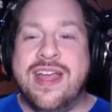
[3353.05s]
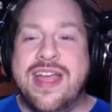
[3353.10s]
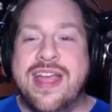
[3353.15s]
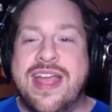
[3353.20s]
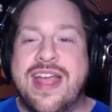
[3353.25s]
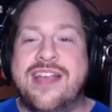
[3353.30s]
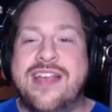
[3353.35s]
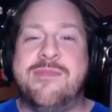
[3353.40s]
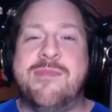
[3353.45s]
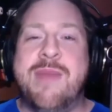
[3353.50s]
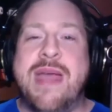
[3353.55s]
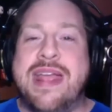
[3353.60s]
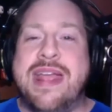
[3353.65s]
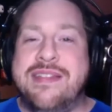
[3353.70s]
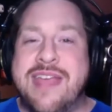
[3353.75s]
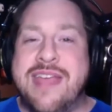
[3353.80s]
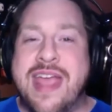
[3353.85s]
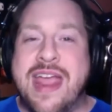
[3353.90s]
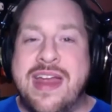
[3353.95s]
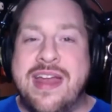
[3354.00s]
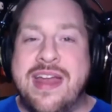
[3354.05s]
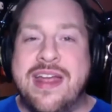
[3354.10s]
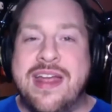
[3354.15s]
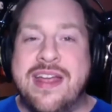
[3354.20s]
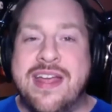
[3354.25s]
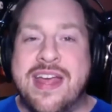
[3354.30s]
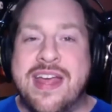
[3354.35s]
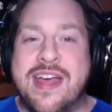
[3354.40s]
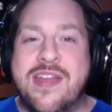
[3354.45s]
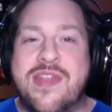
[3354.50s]
is
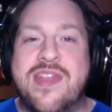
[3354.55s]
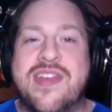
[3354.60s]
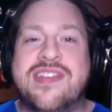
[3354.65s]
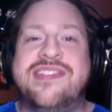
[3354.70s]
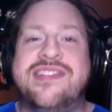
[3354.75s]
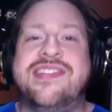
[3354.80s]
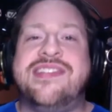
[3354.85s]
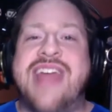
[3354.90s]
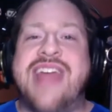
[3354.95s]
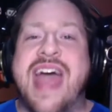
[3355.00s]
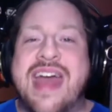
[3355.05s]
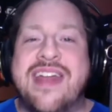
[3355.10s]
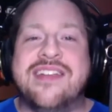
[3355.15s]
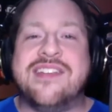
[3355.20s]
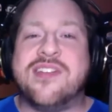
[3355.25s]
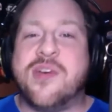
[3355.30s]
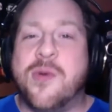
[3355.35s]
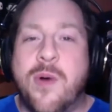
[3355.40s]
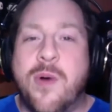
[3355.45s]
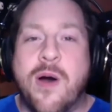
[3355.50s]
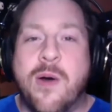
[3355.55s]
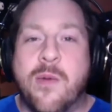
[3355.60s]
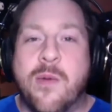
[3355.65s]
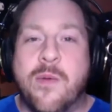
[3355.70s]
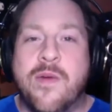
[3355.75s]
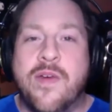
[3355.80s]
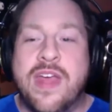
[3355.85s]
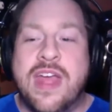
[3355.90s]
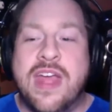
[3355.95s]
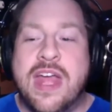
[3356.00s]
maintaining the status quo,
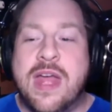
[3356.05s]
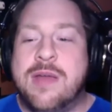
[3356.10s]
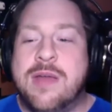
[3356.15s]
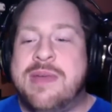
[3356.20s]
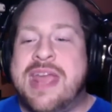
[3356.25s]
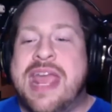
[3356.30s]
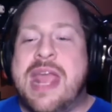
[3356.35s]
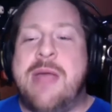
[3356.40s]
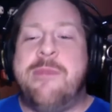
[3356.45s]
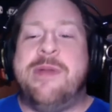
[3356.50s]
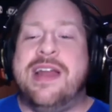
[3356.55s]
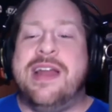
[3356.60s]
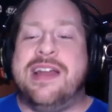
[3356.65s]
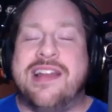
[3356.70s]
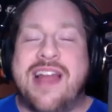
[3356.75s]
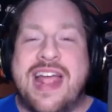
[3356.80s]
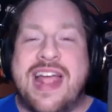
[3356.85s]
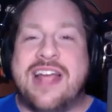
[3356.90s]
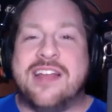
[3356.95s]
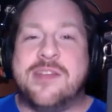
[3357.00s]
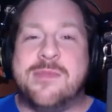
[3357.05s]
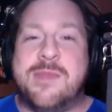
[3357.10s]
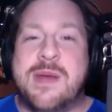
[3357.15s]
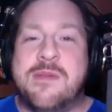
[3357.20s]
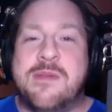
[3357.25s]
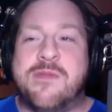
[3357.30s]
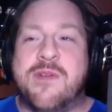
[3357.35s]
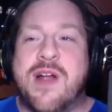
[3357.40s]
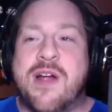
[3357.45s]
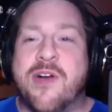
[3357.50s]
keeping it like it's
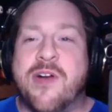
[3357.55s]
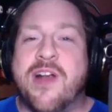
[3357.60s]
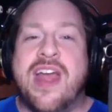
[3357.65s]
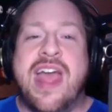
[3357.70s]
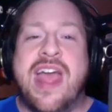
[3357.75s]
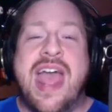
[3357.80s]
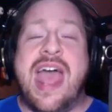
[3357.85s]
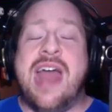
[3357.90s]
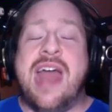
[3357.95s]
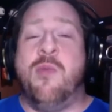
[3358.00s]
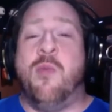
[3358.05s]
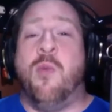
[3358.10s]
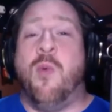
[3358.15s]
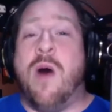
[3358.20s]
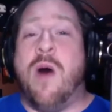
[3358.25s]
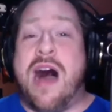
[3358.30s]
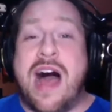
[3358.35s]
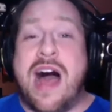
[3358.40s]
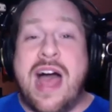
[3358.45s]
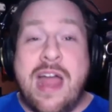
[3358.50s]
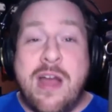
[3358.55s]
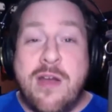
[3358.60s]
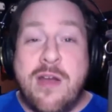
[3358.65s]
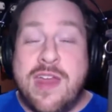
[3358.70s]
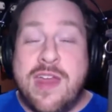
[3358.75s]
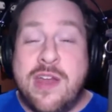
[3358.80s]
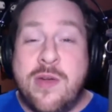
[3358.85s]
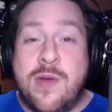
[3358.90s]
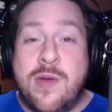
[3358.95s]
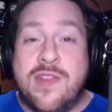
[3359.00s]
been forever. And why are
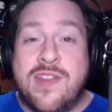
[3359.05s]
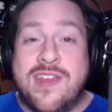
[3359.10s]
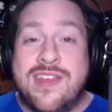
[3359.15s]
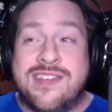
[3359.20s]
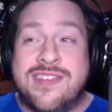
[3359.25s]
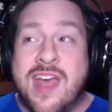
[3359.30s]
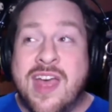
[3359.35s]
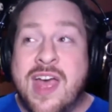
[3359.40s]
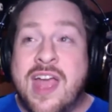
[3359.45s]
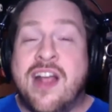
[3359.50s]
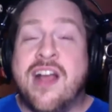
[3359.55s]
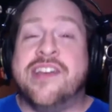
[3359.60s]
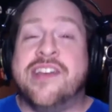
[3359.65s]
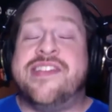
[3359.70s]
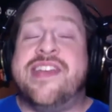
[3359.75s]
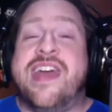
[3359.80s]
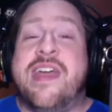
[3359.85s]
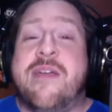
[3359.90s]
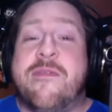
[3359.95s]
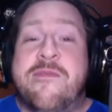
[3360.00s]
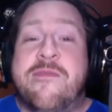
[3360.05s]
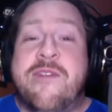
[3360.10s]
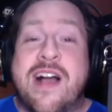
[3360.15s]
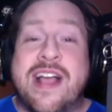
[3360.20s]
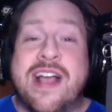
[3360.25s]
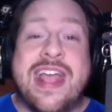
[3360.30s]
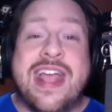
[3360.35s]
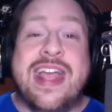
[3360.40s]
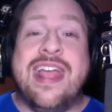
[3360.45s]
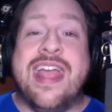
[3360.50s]
they doing this? Because they
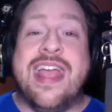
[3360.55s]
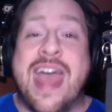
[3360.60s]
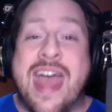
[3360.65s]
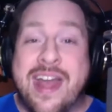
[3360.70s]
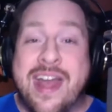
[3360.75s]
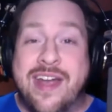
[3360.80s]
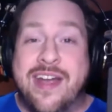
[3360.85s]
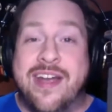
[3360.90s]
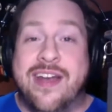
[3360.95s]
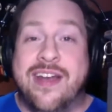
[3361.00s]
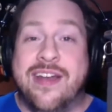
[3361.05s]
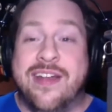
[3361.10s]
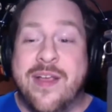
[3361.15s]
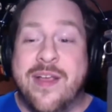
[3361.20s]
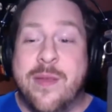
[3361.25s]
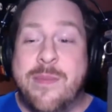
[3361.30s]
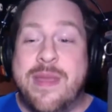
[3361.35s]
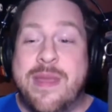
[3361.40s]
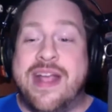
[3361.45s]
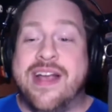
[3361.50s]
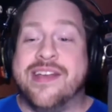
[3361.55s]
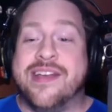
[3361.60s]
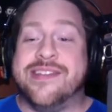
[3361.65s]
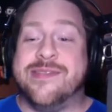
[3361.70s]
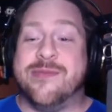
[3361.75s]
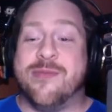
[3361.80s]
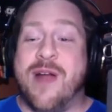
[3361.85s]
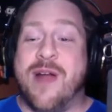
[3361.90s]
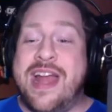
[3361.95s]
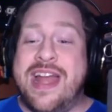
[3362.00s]
fucking can.
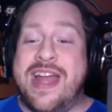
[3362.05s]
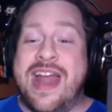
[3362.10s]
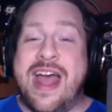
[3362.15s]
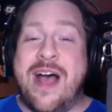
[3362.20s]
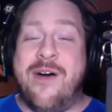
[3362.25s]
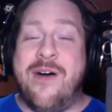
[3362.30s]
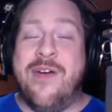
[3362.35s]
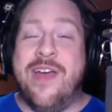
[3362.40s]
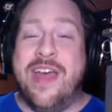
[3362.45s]
Because right now,